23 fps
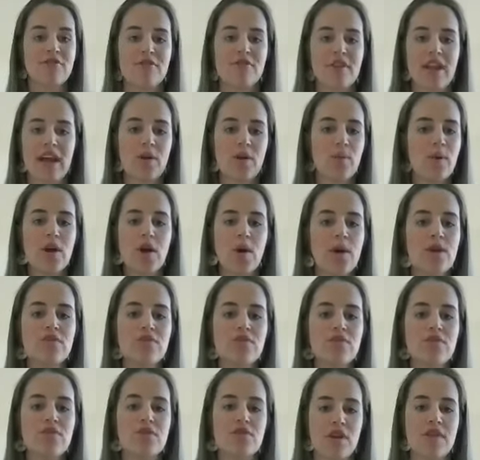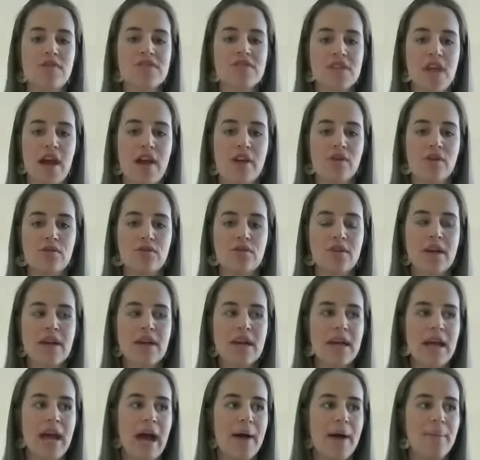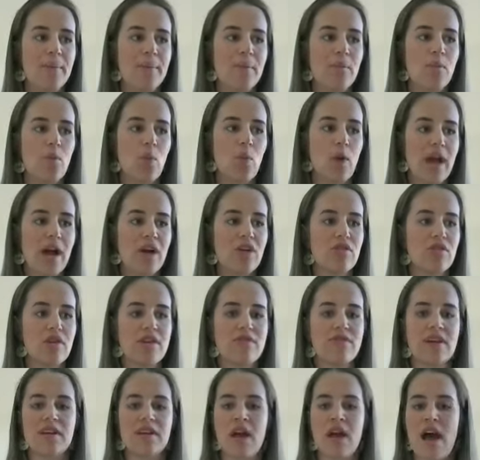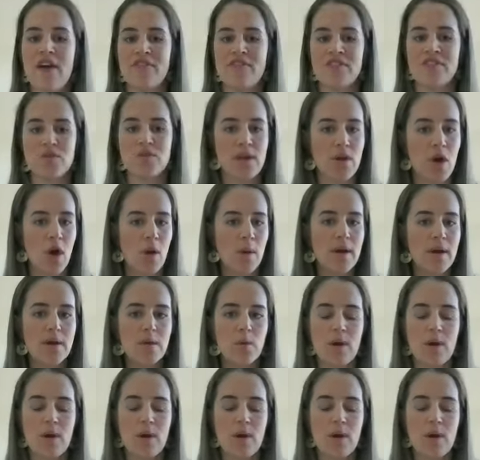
Like we're going through the grief cycle. Um, we are grieving life as we know it.